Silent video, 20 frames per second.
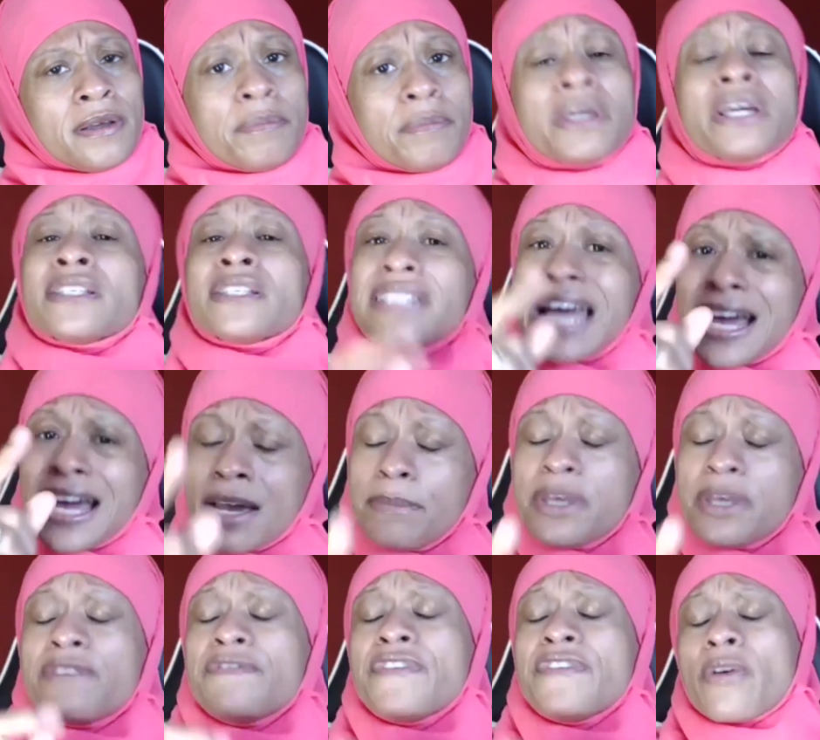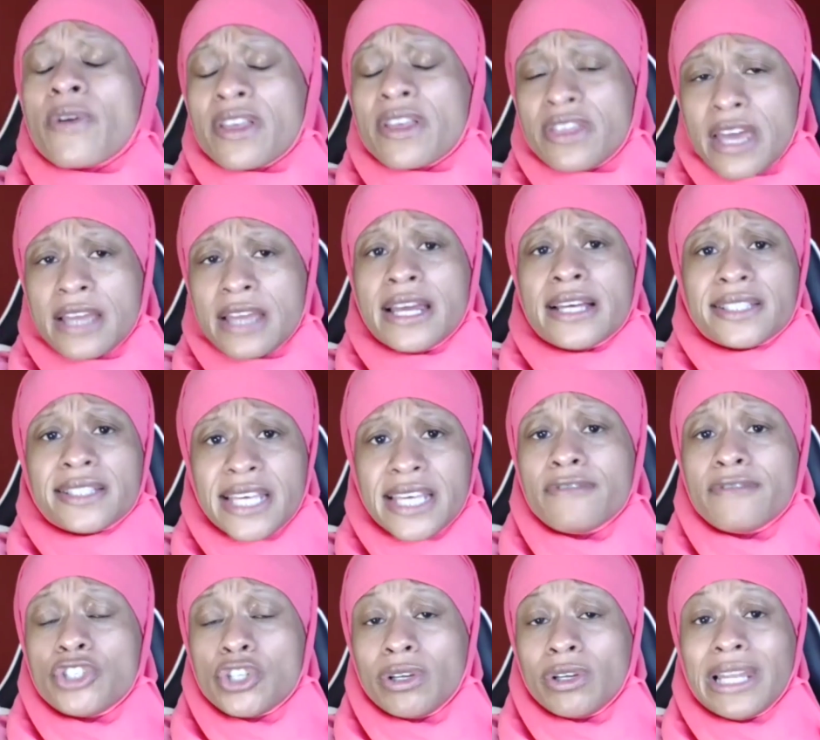because that could be the very thing that
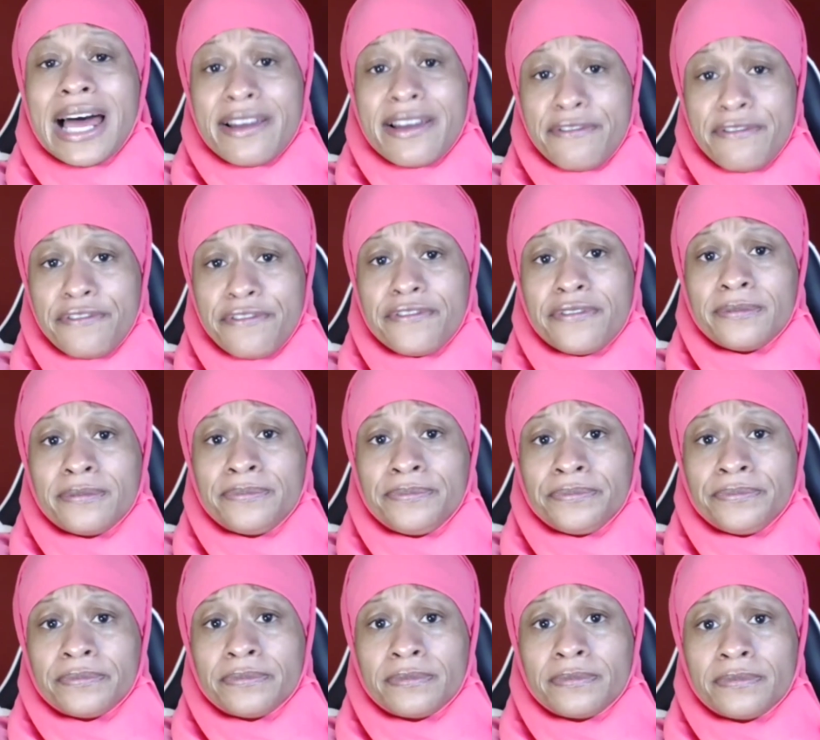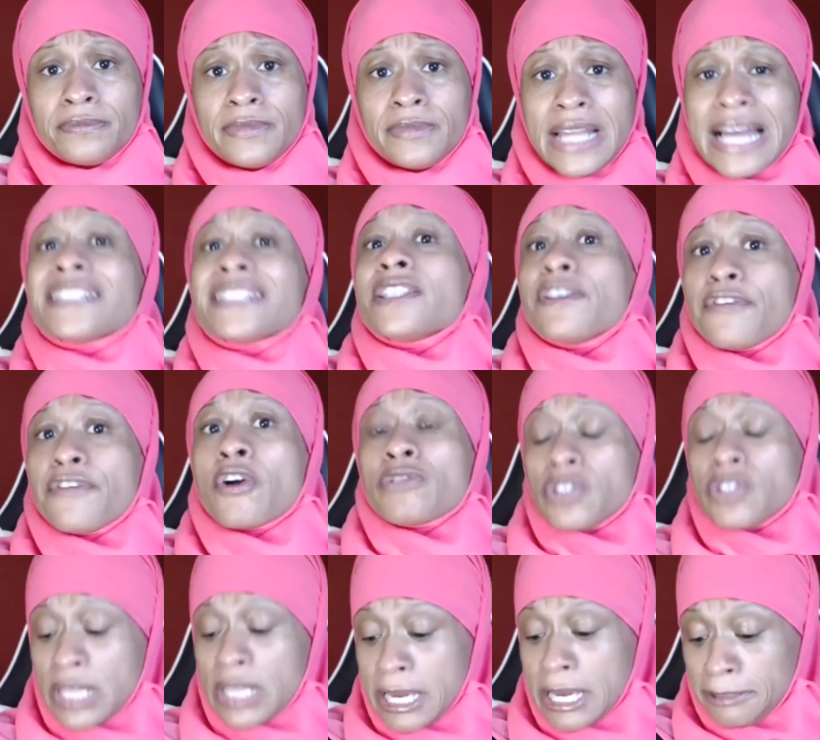saves your life. That's the
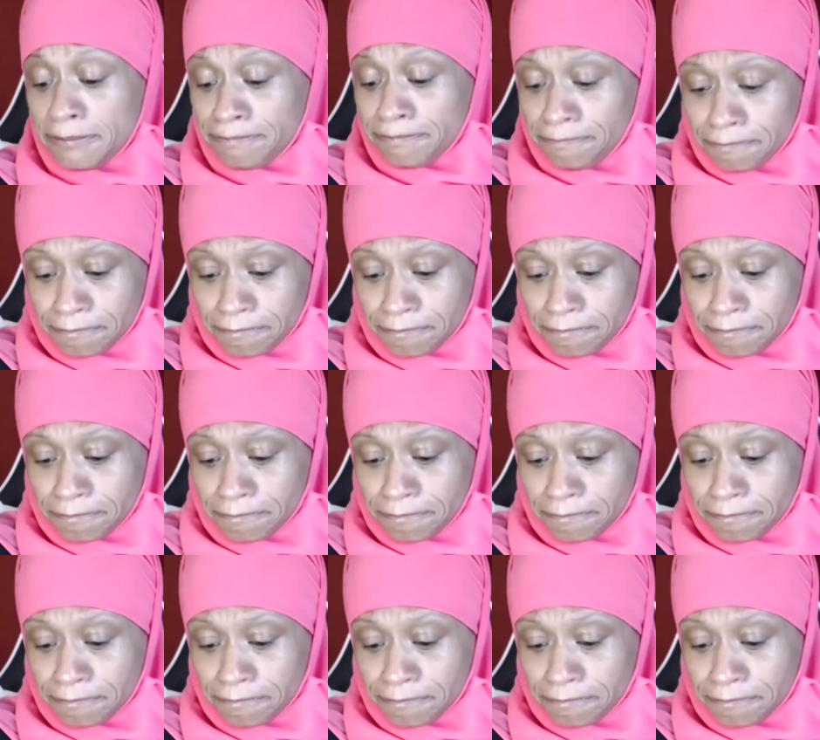first thing.